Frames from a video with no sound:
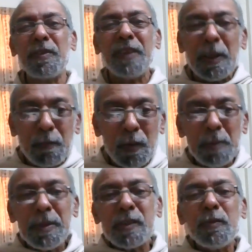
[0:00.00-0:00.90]
That
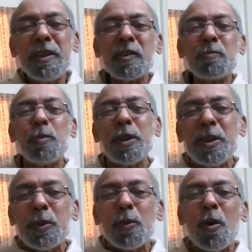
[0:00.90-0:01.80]
firmness, we just put
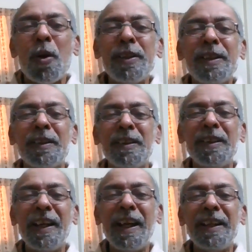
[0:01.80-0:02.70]
it to corner.
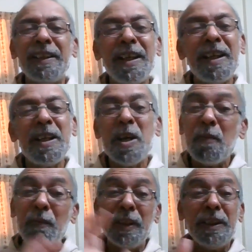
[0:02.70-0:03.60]
And then
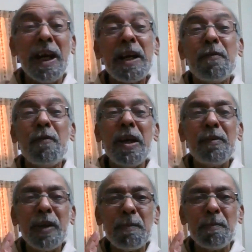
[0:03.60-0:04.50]
with that wayward